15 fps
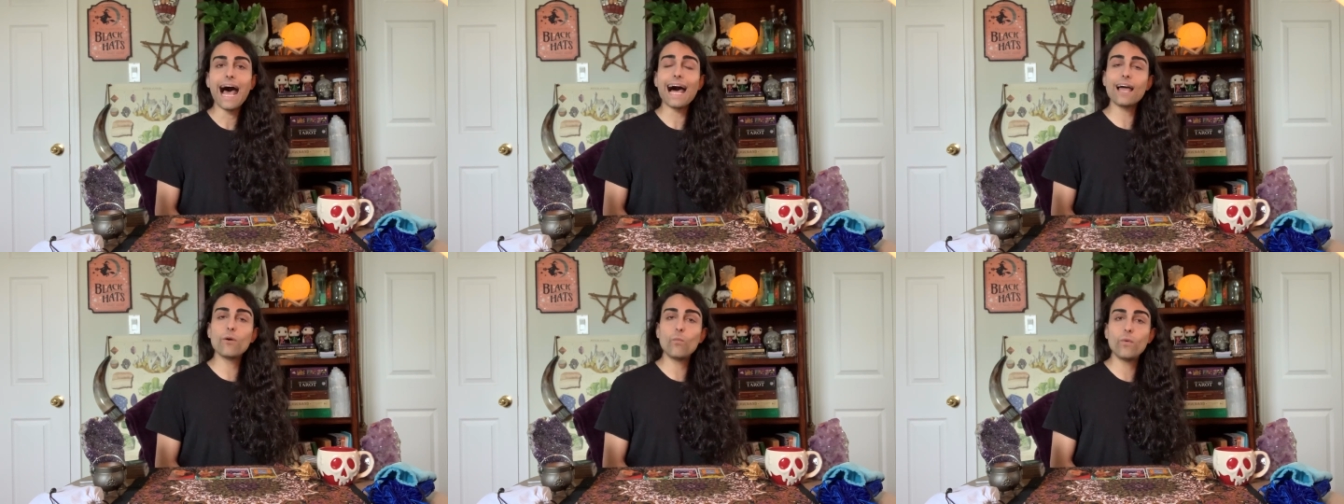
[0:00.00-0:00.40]

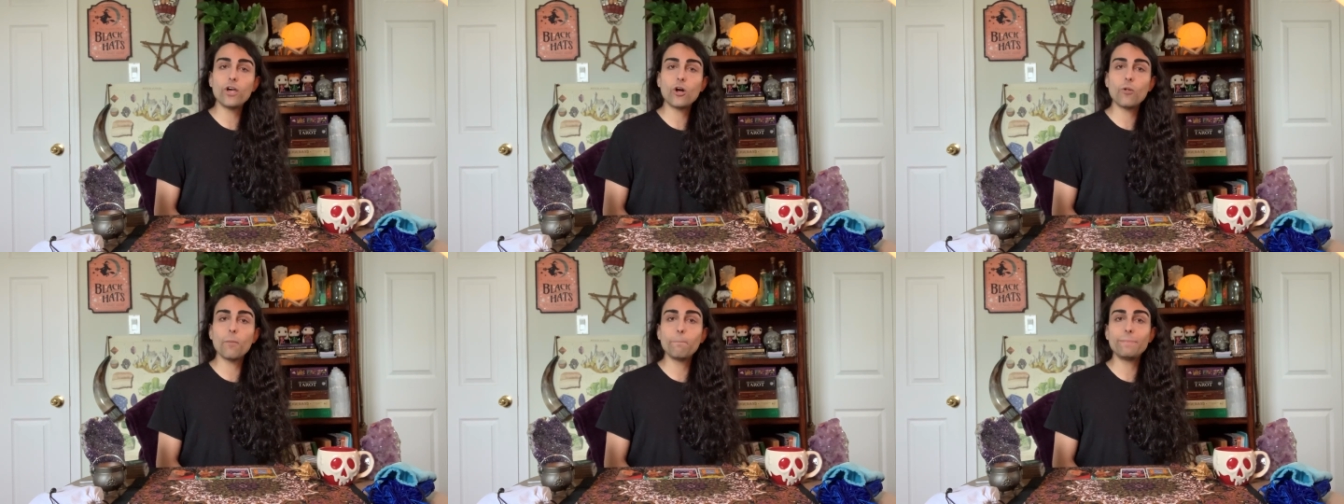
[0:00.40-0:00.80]
I
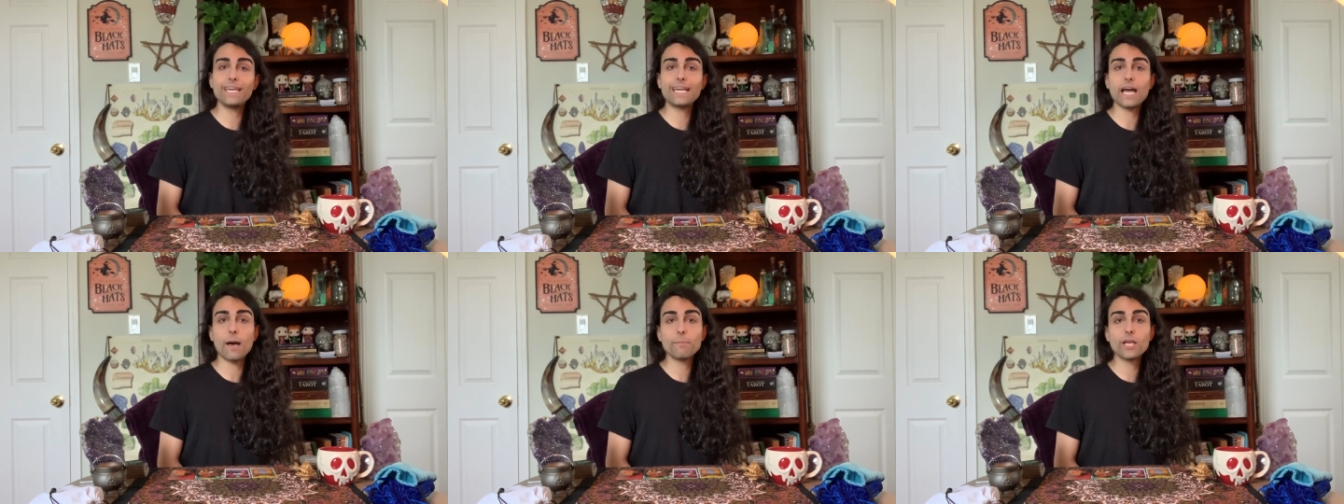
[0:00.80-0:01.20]
will be
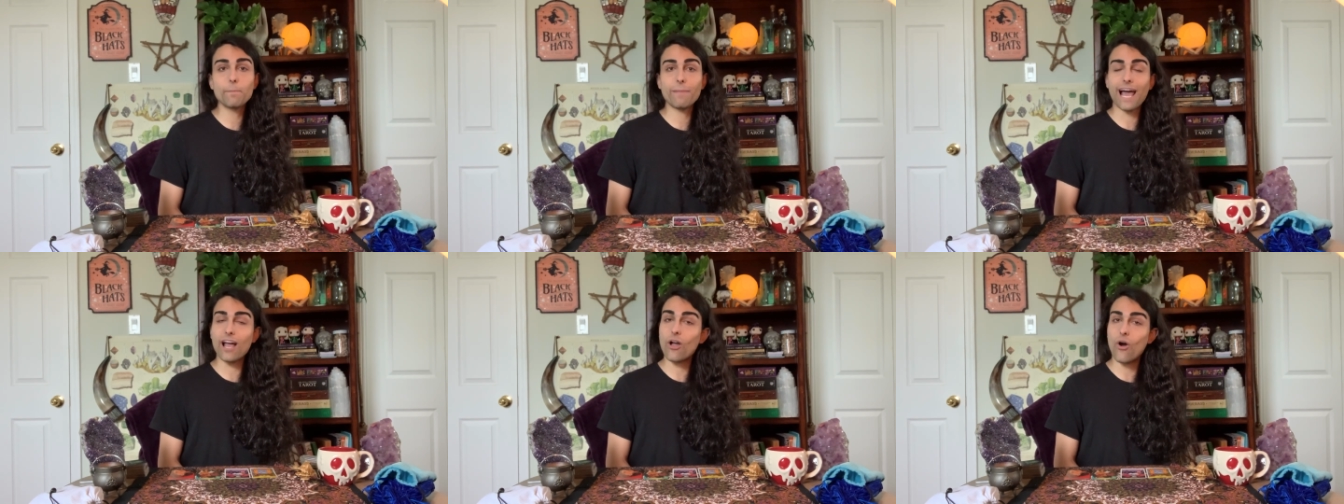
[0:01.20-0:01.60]
coming
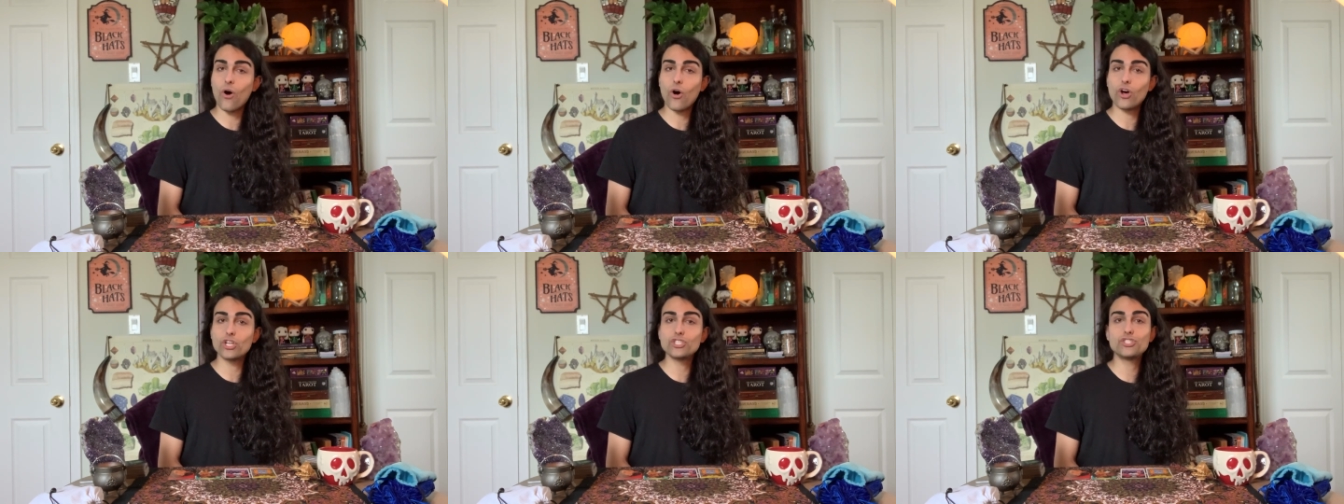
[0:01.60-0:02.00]
back
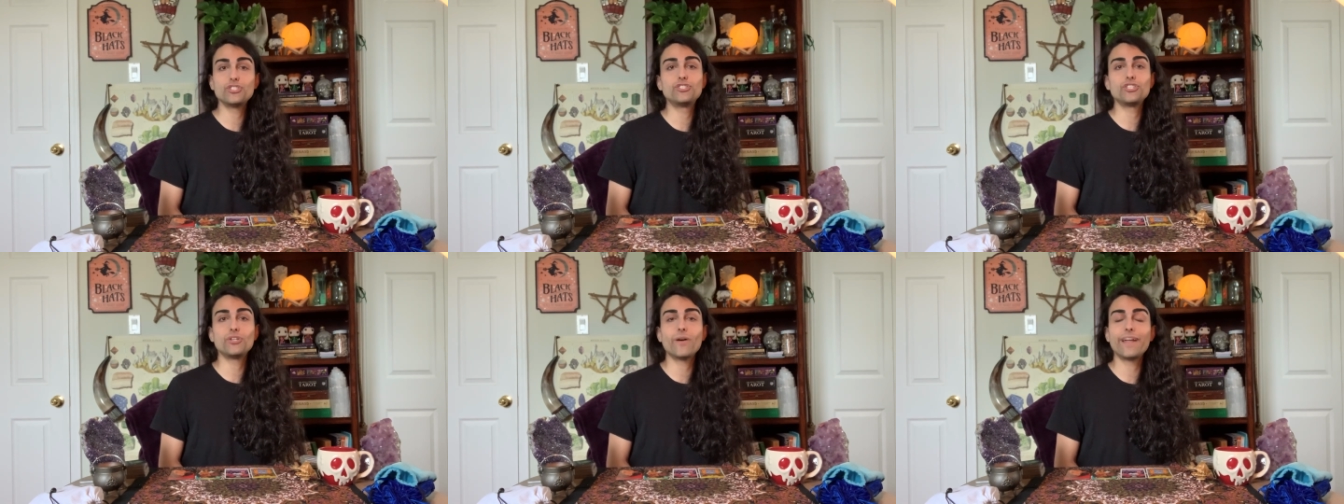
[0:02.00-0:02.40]
on to
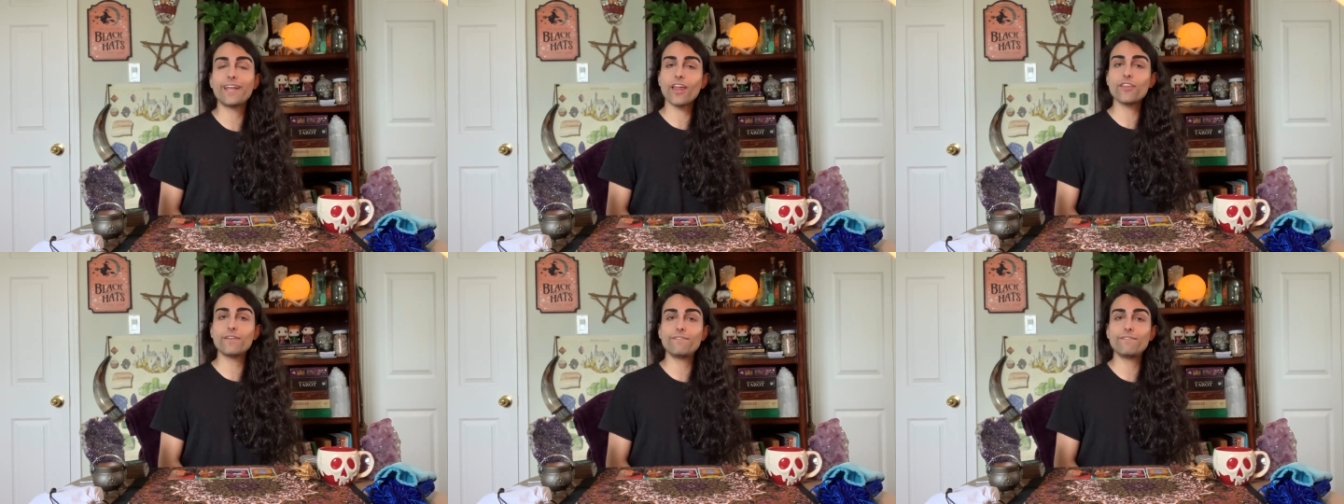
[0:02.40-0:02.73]
do another